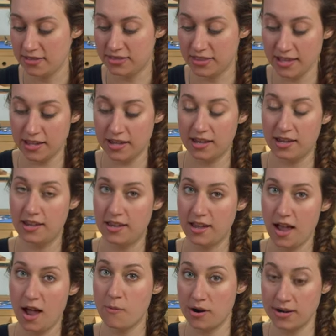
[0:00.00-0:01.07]
I think
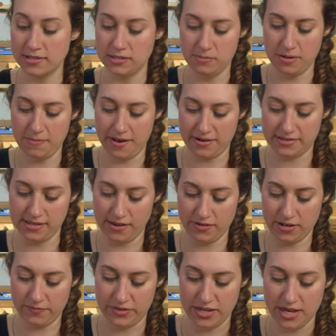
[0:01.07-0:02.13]
I want it to be about a
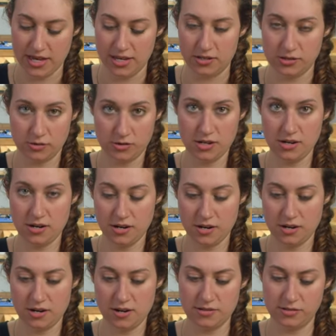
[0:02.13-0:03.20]
seven. So
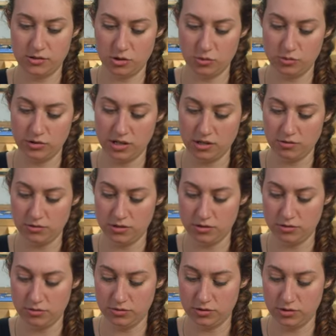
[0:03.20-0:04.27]
here is a tool that you would
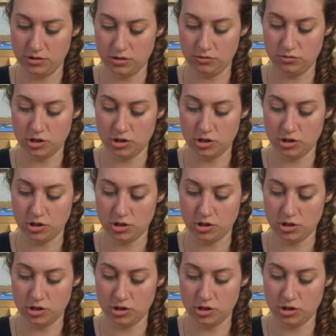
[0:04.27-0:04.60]
use to